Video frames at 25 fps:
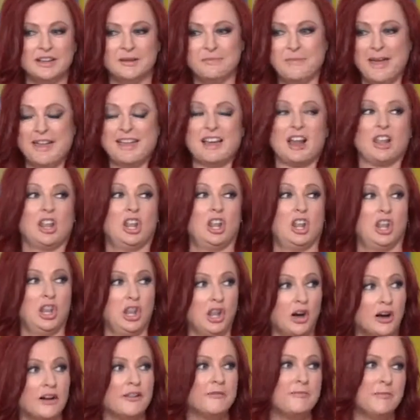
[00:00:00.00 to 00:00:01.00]
can make a
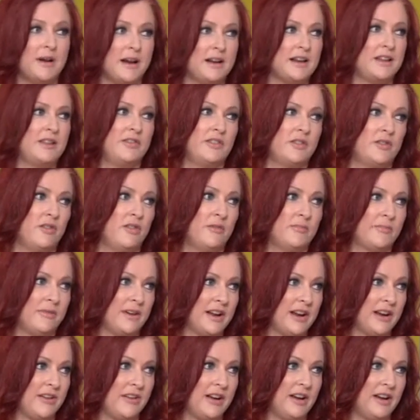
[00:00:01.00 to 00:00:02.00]
lot of money in the
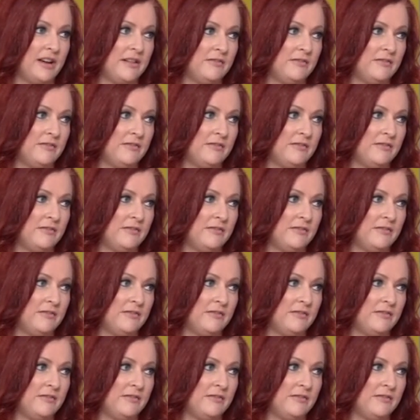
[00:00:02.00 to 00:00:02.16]
corporate area.